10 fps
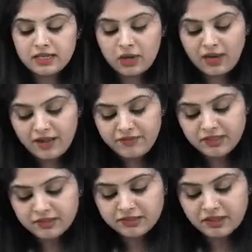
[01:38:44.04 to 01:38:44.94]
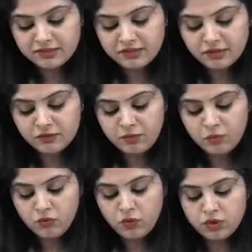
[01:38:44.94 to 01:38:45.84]
Now, having discussed this, we
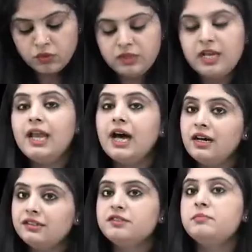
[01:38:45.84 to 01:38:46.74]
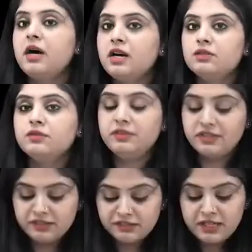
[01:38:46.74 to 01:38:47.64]
move on to the last part of
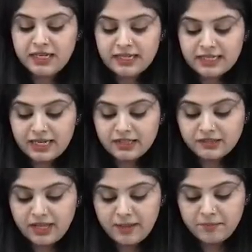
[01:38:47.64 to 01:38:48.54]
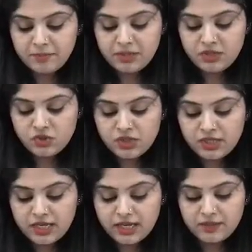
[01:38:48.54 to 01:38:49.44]
this, that is
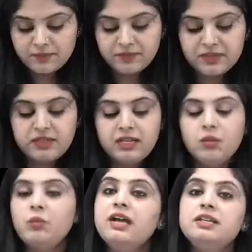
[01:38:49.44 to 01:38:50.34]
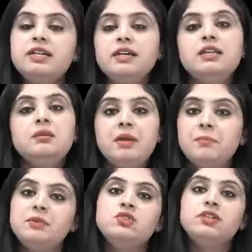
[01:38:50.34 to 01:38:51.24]
MPGN. Now, why did I keep
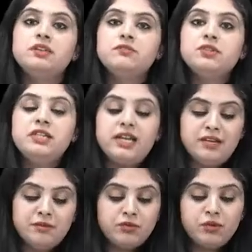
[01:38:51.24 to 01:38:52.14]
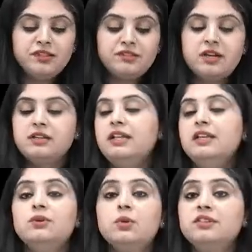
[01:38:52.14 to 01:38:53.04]
MPGN for the end before I start
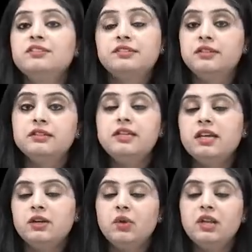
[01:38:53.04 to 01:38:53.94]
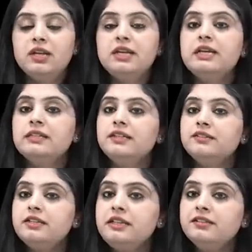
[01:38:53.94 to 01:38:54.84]
telling you all this theory and all?
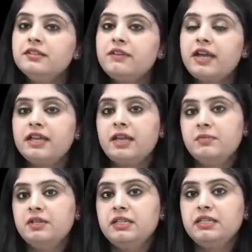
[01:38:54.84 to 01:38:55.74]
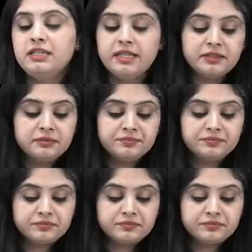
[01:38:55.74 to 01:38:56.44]
There's a reason why I kept it in the end.